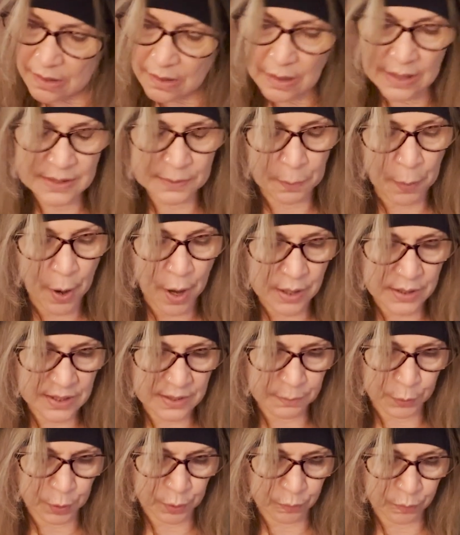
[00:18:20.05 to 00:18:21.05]
That's
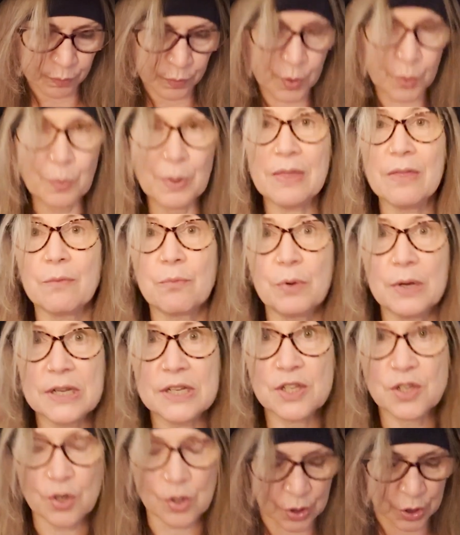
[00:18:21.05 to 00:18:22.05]
possible. Doing the
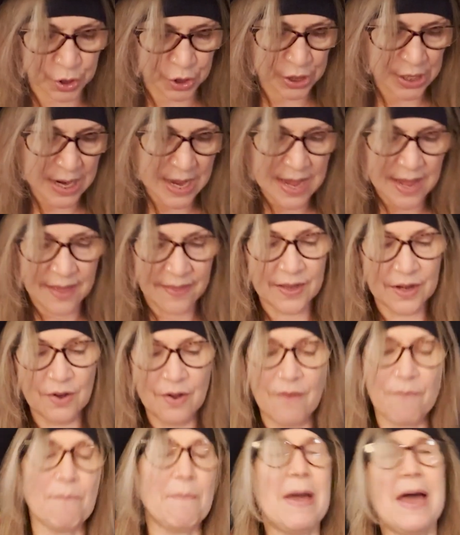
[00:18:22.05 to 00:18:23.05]
research. And you
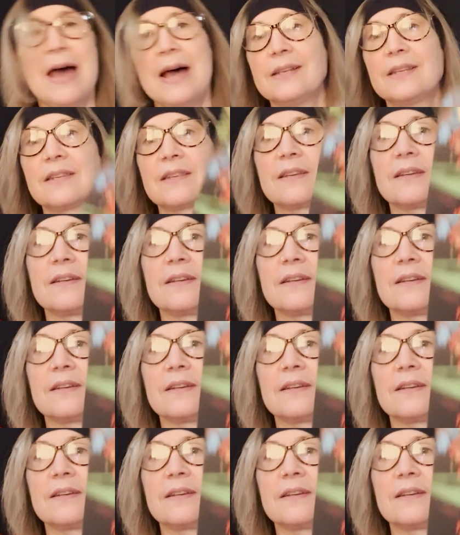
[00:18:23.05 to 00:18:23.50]
have mask.